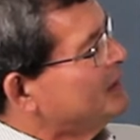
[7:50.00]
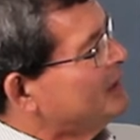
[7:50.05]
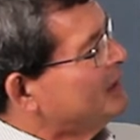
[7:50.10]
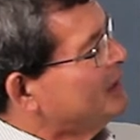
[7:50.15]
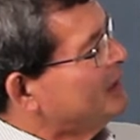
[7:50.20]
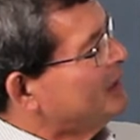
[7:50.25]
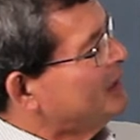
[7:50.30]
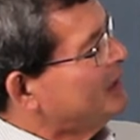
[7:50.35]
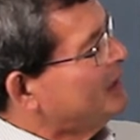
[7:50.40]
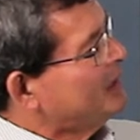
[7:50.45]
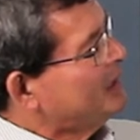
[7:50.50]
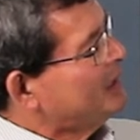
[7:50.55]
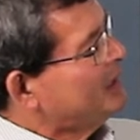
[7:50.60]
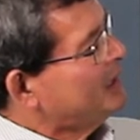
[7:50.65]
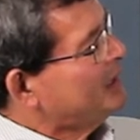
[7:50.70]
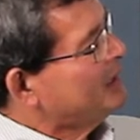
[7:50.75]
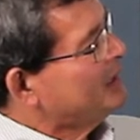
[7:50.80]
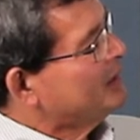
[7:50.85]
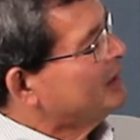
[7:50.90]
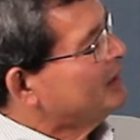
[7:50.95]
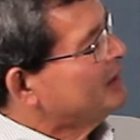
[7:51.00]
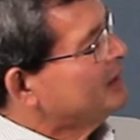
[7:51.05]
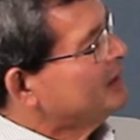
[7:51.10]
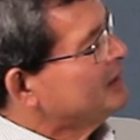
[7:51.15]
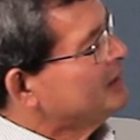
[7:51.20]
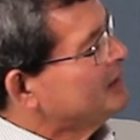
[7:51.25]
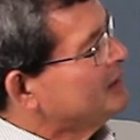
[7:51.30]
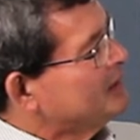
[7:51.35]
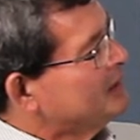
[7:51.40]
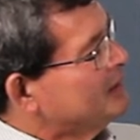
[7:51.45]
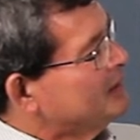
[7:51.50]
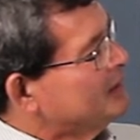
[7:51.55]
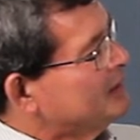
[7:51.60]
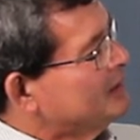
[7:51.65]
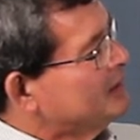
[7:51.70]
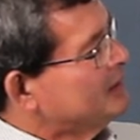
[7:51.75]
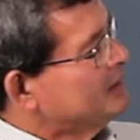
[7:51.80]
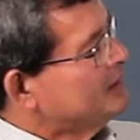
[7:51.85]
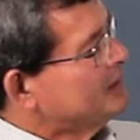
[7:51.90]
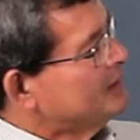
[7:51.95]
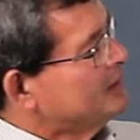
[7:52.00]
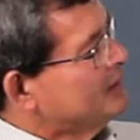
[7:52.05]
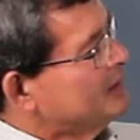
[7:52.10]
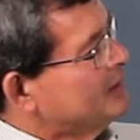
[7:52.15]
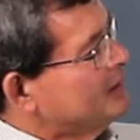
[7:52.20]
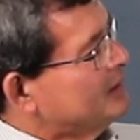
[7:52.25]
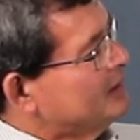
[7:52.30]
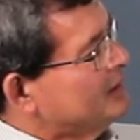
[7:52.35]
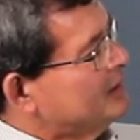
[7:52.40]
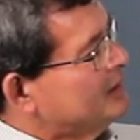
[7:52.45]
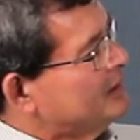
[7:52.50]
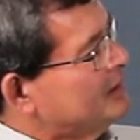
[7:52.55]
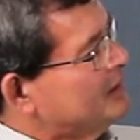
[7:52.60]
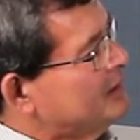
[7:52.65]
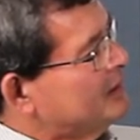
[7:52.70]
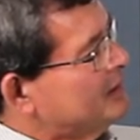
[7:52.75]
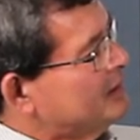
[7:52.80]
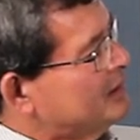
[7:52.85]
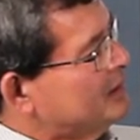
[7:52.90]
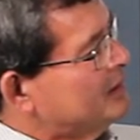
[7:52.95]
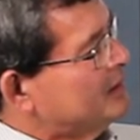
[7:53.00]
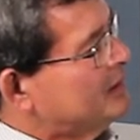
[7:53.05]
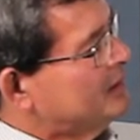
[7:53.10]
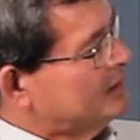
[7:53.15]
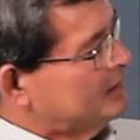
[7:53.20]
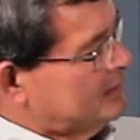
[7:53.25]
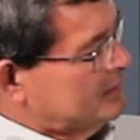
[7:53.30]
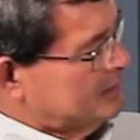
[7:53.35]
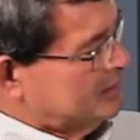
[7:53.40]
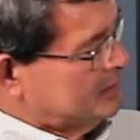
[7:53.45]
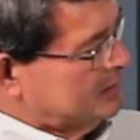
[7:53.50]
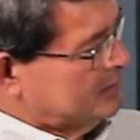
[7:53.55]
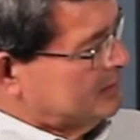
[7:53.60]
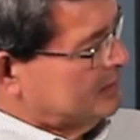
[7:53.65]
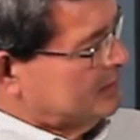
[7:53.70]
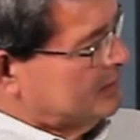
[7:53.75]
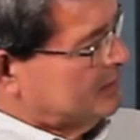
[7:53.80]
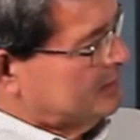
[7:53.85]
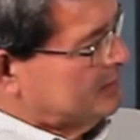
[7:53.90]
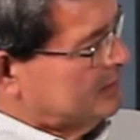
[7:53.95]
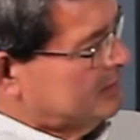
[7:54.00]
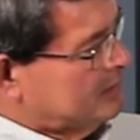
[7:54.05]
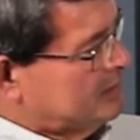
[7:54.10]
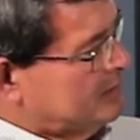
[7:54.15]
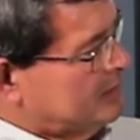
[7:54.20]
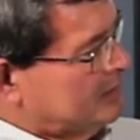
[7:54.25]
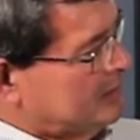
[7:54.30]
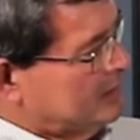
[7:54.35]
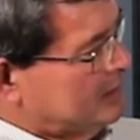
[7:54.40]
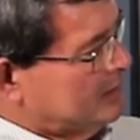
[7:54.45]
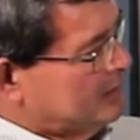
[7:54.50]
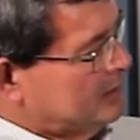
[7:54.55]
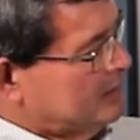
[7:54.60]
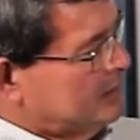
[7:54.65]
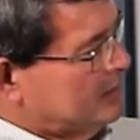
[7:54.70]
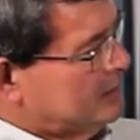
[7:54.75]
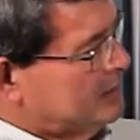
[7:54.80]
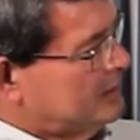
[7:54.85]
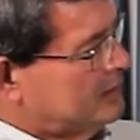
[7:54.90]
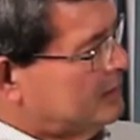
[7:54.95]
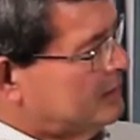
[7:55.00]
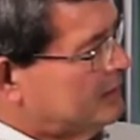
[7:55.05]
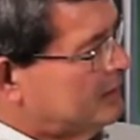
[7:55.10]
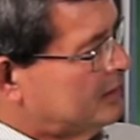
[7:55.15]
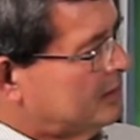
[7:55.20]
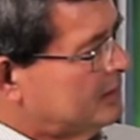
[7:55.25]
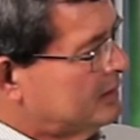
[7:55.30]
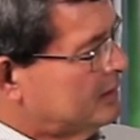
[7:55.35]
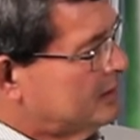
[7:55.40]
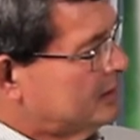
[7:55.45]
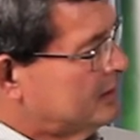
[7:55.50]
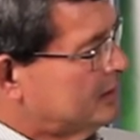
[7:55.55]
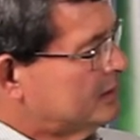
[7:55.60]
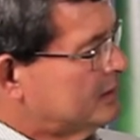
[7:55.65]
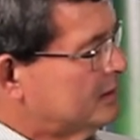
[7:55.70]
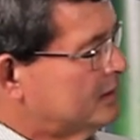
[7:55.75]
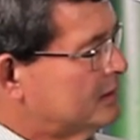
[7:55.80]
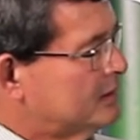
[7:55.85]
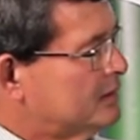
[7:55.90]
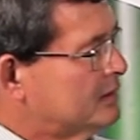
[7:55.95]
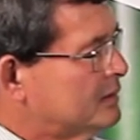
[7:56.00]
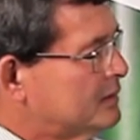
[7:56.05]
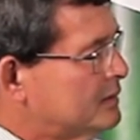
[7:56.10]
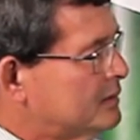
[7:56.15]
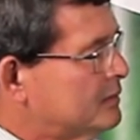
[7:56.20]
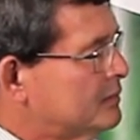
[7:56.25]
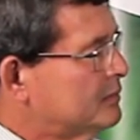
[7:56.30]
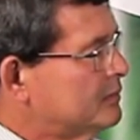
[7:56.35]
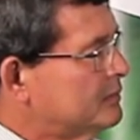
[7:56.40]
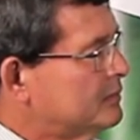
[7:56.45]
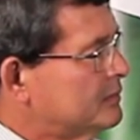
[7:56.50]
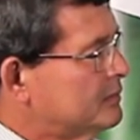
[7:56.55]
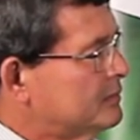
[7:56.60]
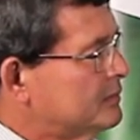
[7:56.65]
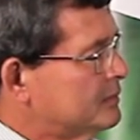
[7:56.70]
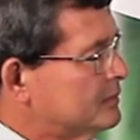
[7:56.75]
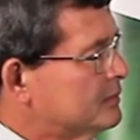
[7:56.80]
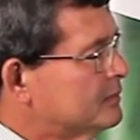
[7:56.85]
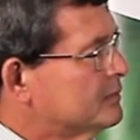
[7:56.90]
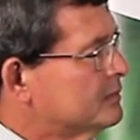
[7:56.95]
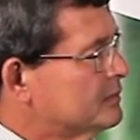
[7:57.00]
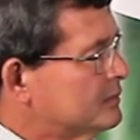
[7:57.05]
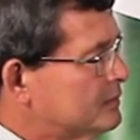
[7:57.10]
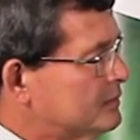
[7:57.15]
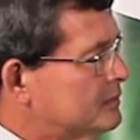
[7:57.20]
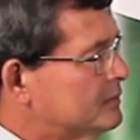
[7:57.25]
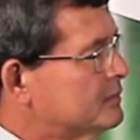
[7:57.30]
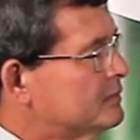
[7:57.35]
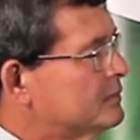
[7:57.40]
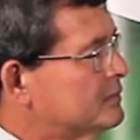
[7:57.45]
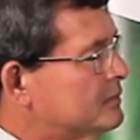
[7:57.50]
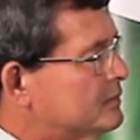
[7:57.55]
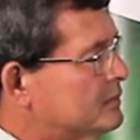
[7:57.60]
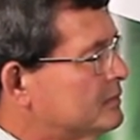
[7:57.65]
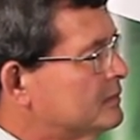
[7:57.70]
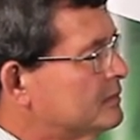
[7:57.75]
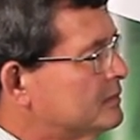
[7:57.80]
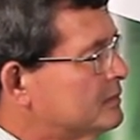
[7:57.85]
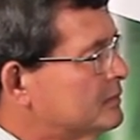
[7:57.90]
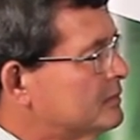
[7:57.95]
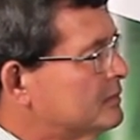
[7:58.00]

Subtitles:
(not speaking)